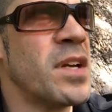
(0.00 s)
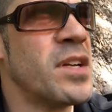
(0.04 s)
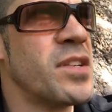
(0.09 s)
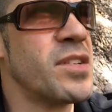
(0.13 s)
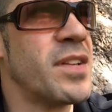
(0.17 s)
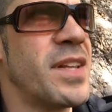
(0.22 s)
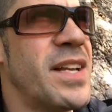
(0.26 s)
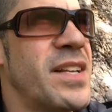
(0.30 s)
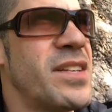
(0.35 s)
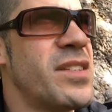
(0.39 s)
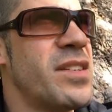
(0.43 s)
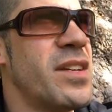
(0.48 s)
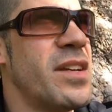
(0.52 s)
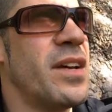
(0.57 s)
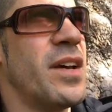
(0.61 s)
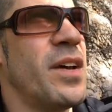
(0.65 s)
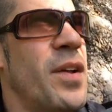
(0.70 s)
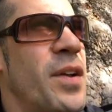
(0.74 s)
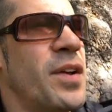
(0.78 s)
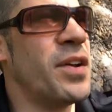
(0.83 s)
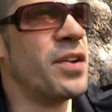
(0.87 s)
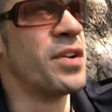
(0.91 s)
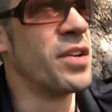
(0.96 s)
So that's
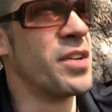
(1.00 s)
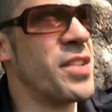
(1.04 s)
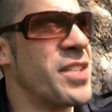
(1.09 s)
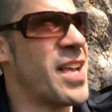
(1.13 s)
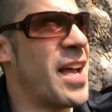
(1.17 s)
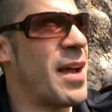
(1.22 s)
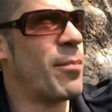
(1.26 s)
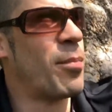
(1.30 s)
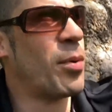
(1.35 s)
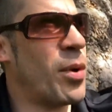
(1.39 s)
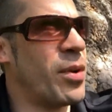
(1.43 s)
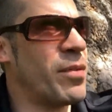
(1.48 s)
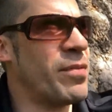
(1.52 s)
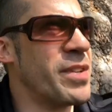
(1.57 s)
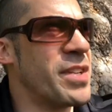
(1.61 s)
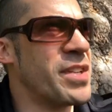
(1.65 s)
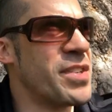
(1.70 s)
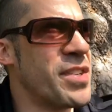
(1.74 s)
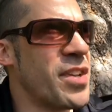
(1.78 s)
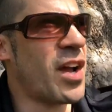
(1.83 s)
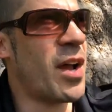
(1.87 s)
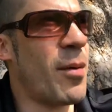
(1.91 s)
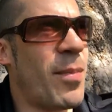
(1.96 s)
an example of a
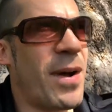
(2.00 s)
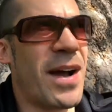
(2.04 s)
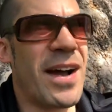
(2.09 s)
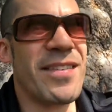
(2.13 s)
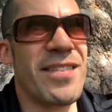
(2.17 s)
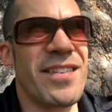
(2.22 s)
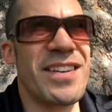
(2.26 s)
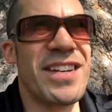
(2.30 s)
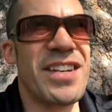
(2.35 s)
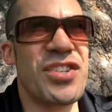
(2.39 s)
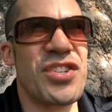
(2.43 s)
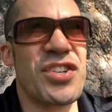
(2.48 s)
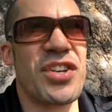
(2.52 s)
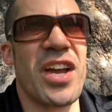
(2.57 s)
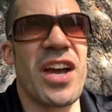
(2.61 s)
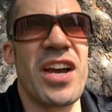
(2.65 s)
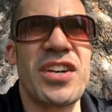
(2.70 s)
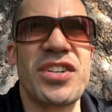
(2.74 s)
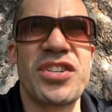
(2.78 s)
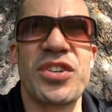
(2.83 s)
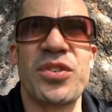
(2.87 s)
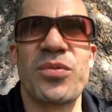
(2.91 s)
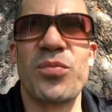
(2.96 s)
desire path in
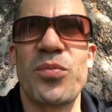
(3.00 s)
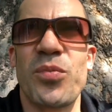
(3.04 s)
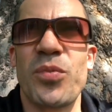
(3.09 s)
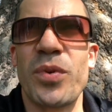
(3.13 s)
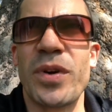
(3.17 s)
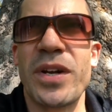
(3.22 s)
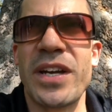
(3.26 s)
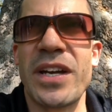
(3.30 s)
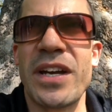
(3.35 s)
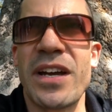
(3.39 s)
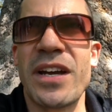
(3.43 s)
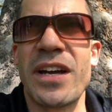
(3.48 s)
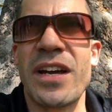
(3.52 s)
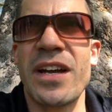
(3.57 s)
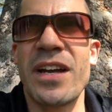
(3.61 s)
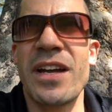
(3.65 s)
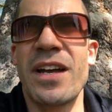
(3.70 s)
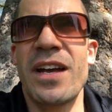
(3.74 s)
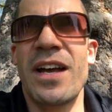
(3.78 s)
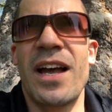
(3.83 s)
education where